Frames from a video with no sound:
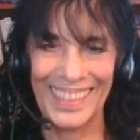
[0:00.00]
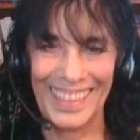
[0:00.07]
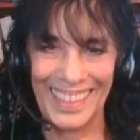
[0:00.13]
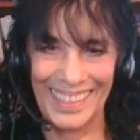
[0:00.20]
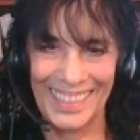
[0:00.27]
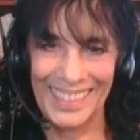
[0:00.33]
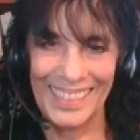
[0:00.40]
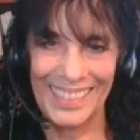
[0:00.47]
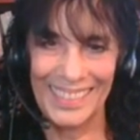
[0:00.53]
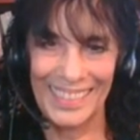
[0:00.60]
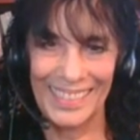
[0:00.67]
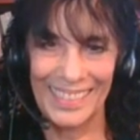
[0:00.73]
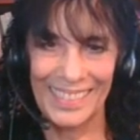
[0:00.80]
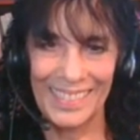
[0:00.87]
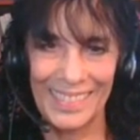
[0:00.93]

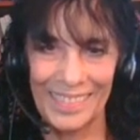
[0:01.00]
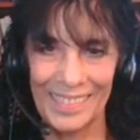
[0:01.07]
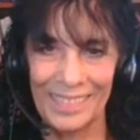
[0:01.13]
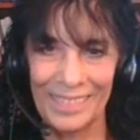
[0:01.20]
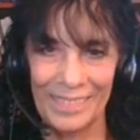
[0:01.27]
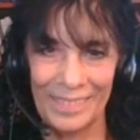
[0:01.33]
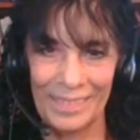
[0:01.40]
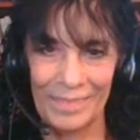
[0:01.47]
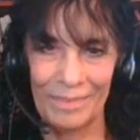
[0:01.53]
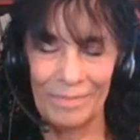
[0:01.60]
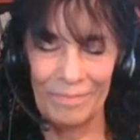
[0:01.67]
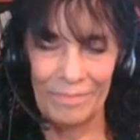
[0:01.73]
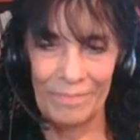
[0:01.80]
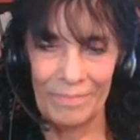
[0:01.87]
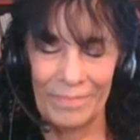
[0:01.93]

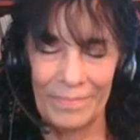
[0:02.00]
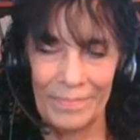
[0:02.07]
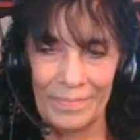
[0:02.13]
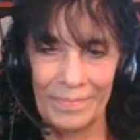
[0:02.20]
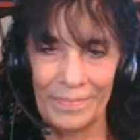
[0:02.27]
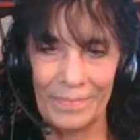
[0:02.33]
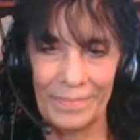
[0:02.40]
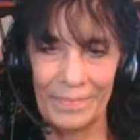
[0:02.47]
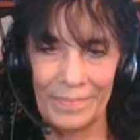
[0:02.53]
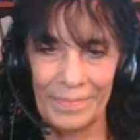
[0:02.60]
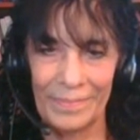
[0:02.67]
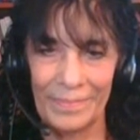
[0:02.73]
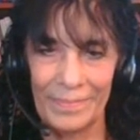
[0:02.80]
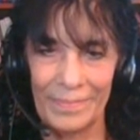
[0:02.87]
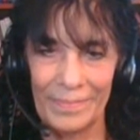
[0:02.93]

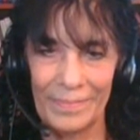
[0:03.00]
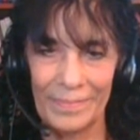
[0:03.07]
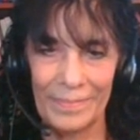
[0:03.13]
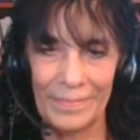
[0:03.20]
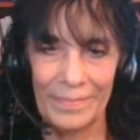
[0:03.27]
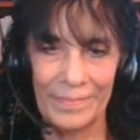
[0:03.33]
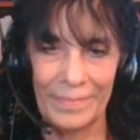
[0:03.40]
The person shown says nothing.